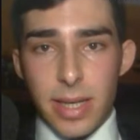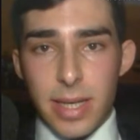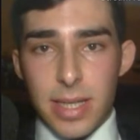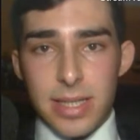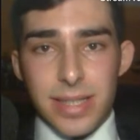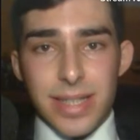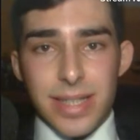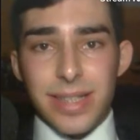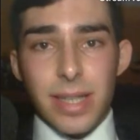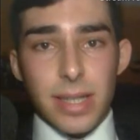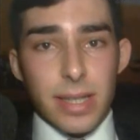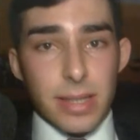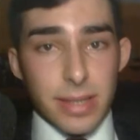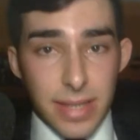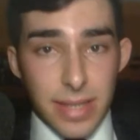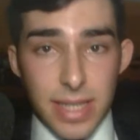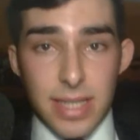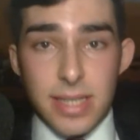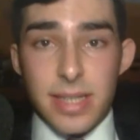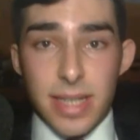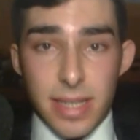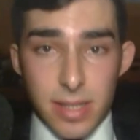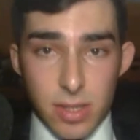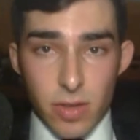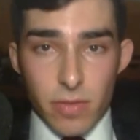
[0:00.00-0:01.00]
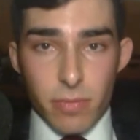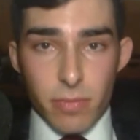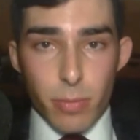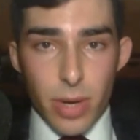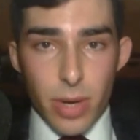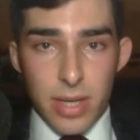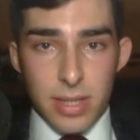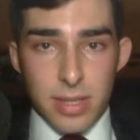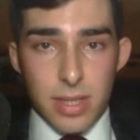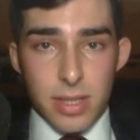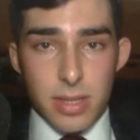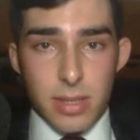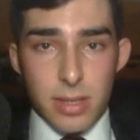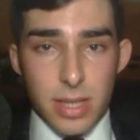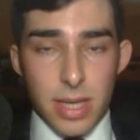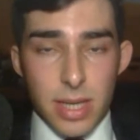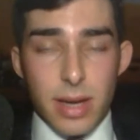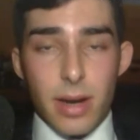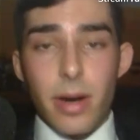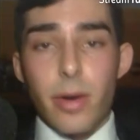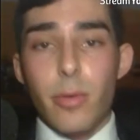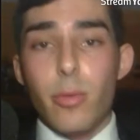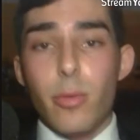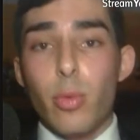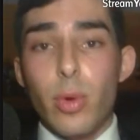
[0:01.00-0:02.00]
is that these sets of prices
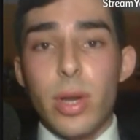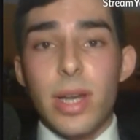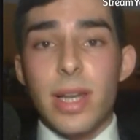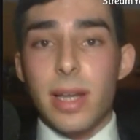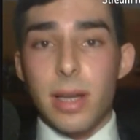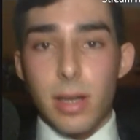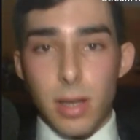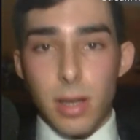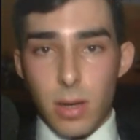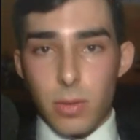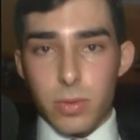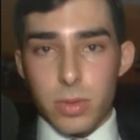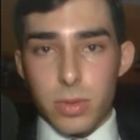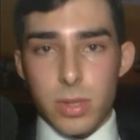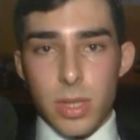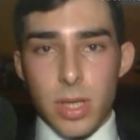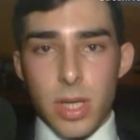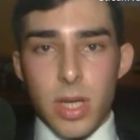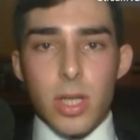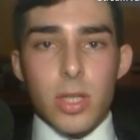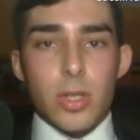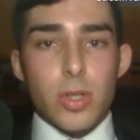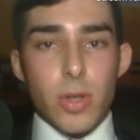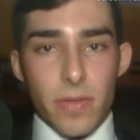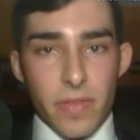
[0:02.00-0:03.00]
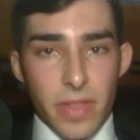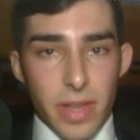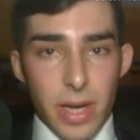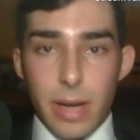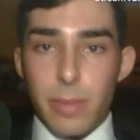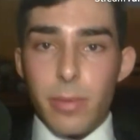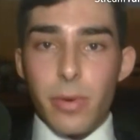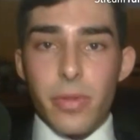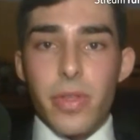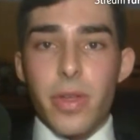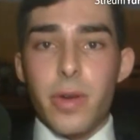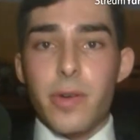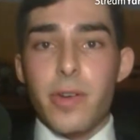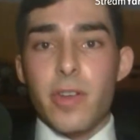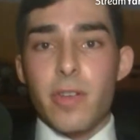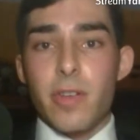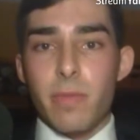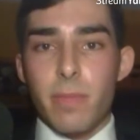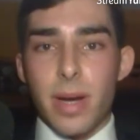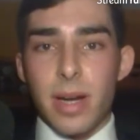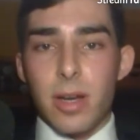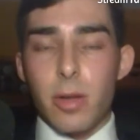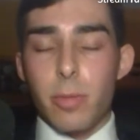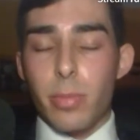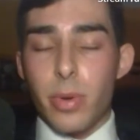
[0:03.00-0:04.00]
are really close. So if the labor theory of
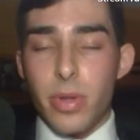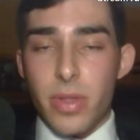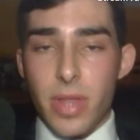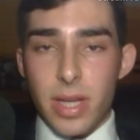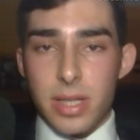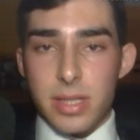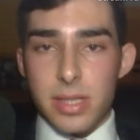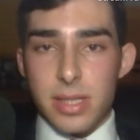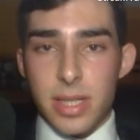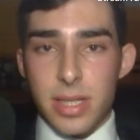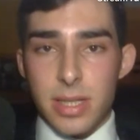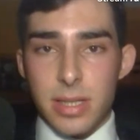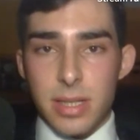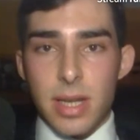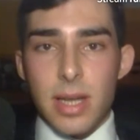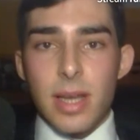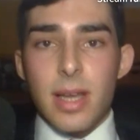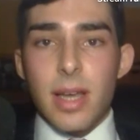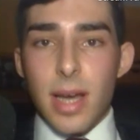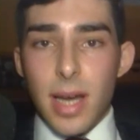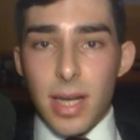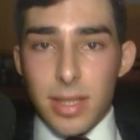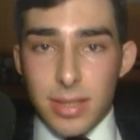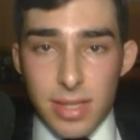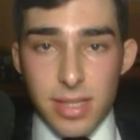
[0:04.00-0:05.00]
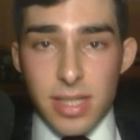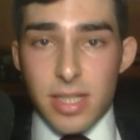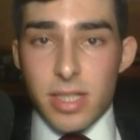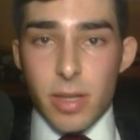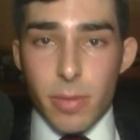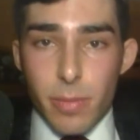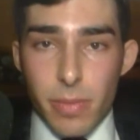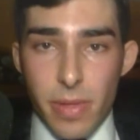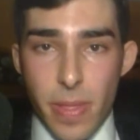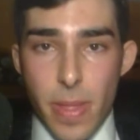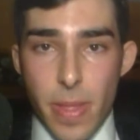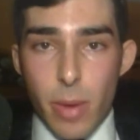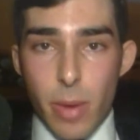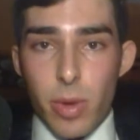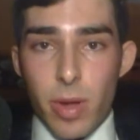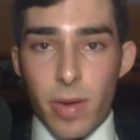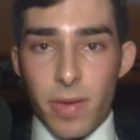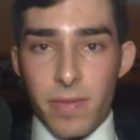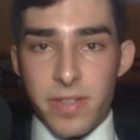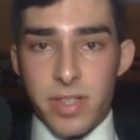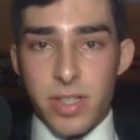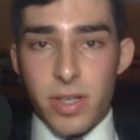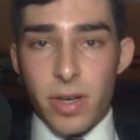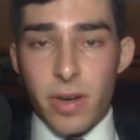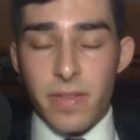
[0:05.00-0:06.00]
value predicts this, and this is something that we
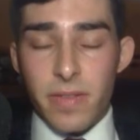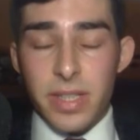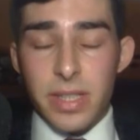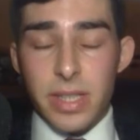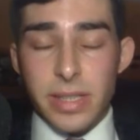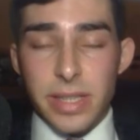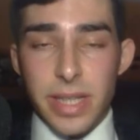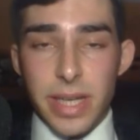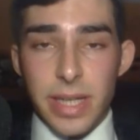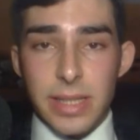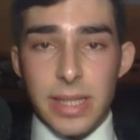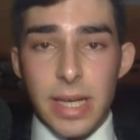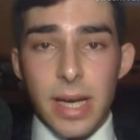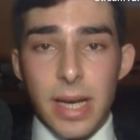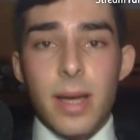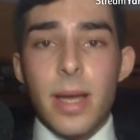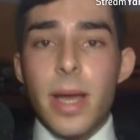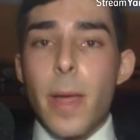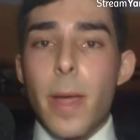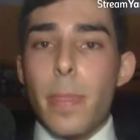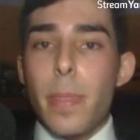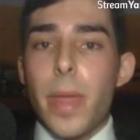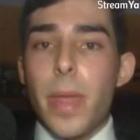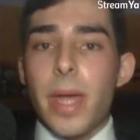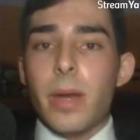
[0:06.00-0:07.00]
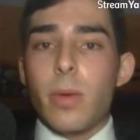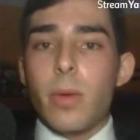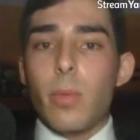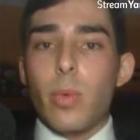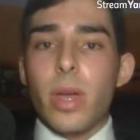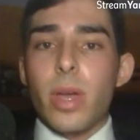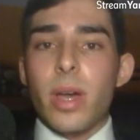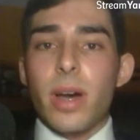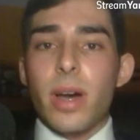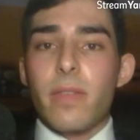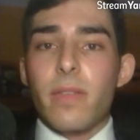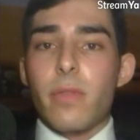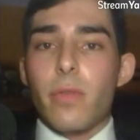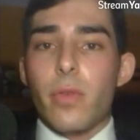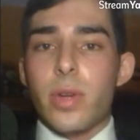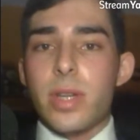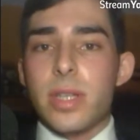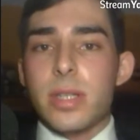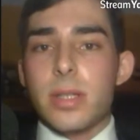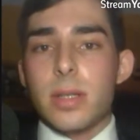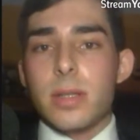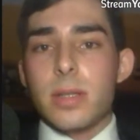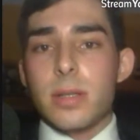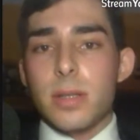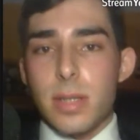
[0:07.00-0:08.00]
observe in the data, then we have
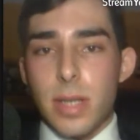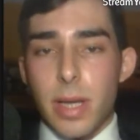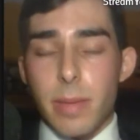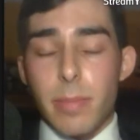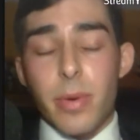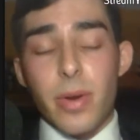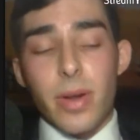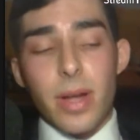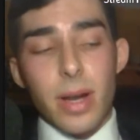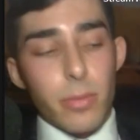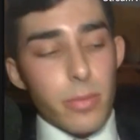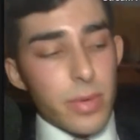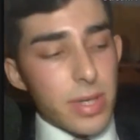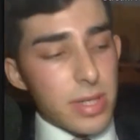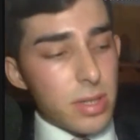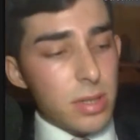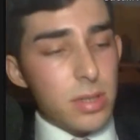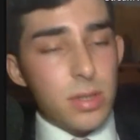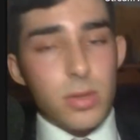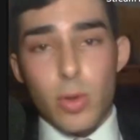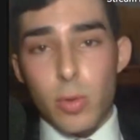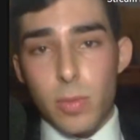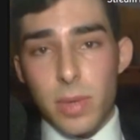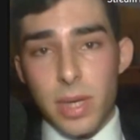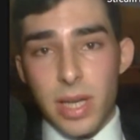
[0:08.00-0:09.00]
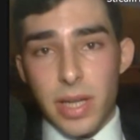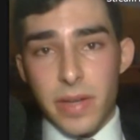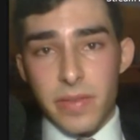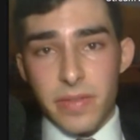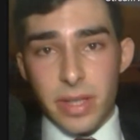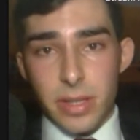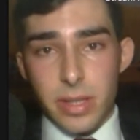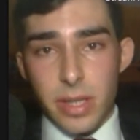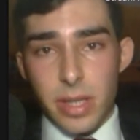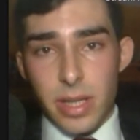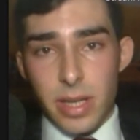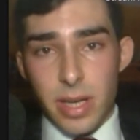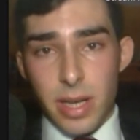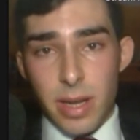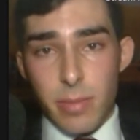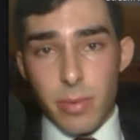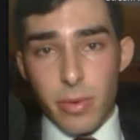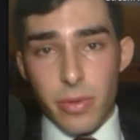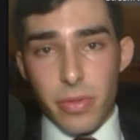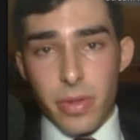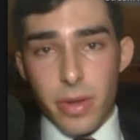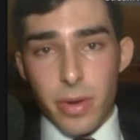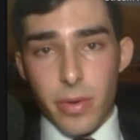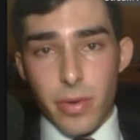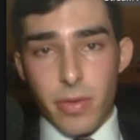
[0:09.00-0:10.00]
reasons, empirical reasons, to believe that the labor
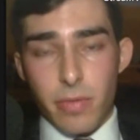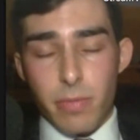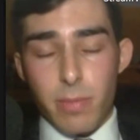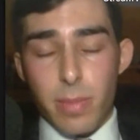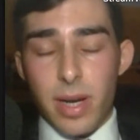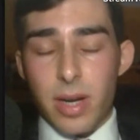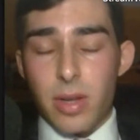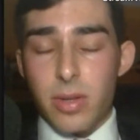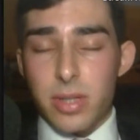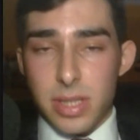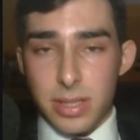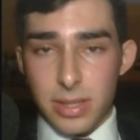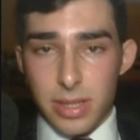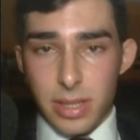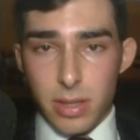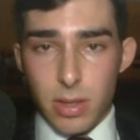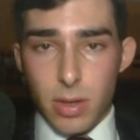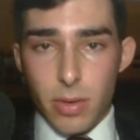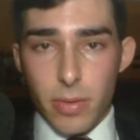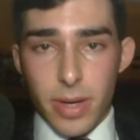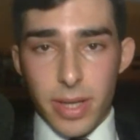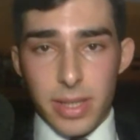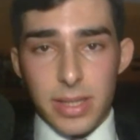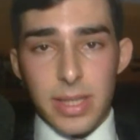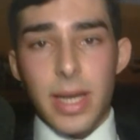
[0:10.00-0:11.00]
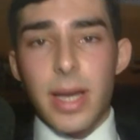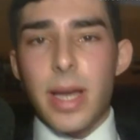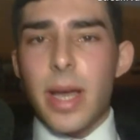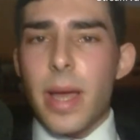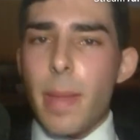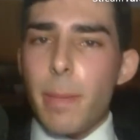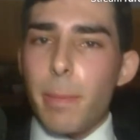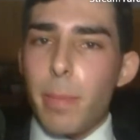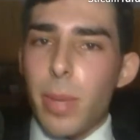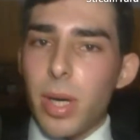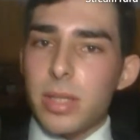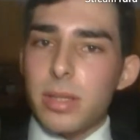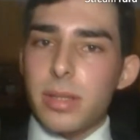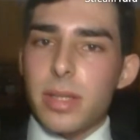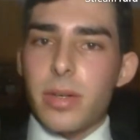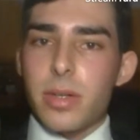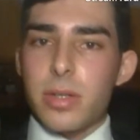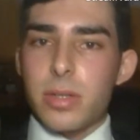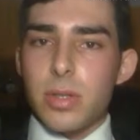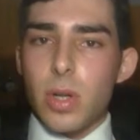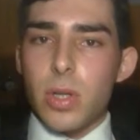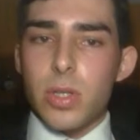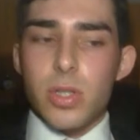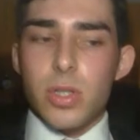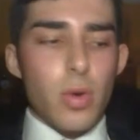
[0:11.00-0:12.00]
theory of value is indeed correct. But there is
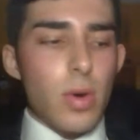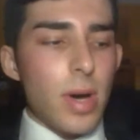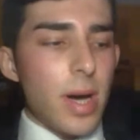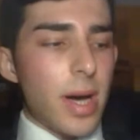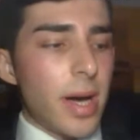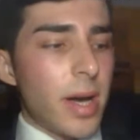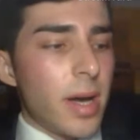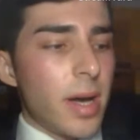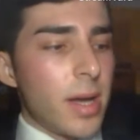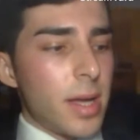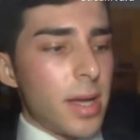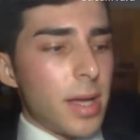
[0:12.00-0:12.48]
also a